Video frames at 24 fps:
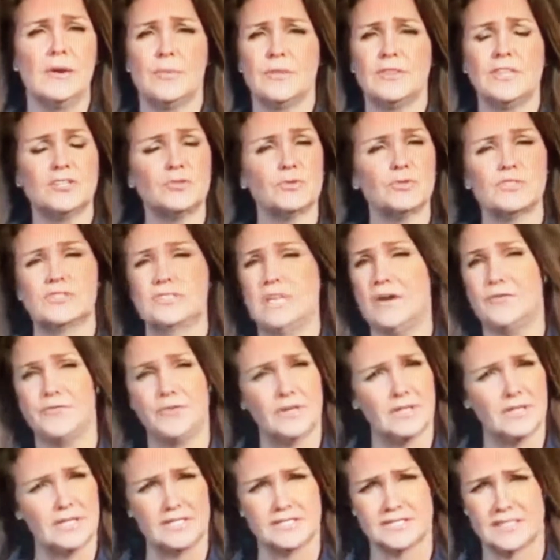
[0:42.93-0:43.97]
but this was
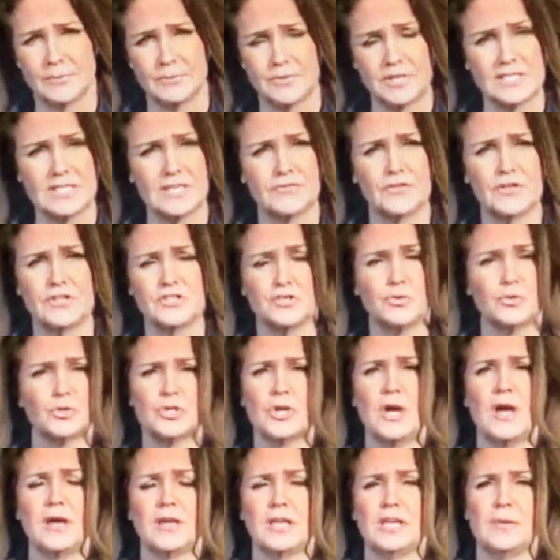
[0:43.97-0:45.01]
definitely something different as you
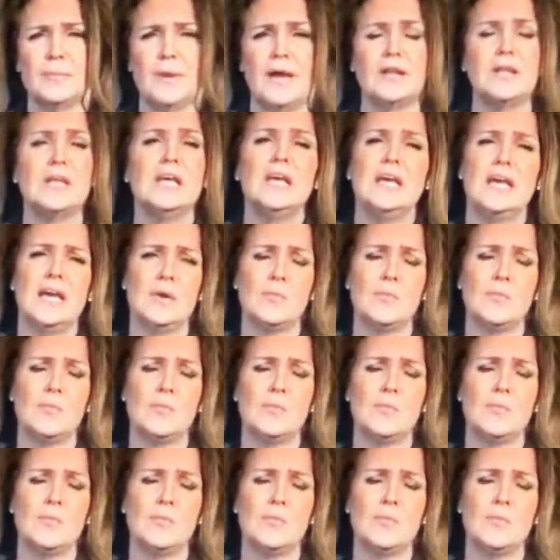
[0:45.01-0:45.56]
were talking about.